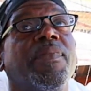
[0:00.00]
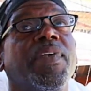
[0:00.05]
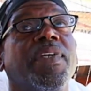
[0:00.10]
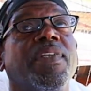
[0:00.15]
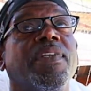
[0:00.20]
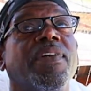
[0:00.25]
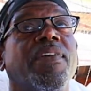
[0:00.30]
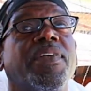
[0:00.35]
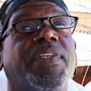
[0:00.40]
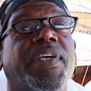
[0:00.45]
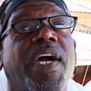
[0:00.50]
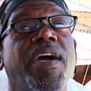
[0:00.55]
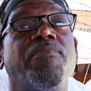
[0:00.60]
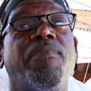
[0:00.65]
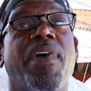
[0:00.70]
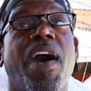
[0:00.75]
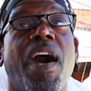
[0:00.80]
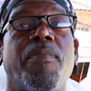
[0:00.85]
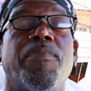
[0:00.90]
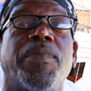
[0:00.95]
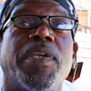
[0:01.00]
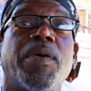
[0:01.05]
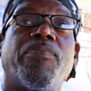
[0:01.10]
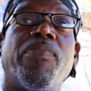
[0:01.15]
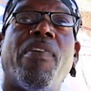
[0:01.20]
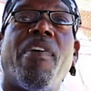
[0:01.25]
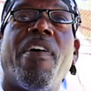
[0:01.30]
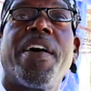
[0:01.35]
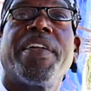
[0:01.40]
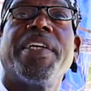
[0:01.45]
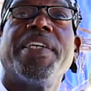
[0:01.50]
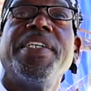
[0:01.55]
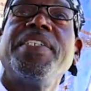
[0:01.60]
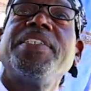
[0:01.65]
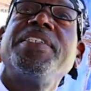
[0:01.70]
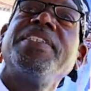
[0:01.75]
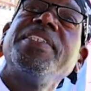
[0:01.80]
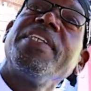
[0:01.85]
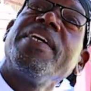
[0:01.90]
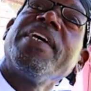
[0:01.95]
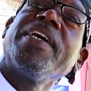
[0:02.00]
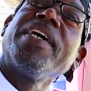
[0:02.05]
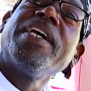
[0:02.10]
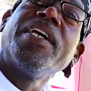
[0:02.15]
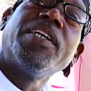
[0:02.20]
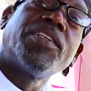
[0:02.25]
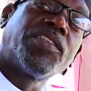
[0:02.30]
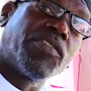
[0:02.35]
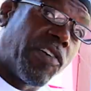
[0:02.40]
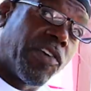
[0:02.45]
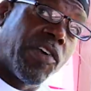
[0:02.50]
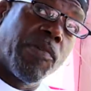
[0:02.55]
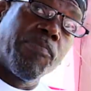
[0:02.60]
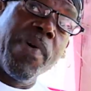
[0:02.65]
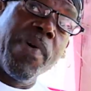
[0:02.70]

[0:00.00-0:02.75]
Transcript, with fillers: you know, they mobbed in the parties and turned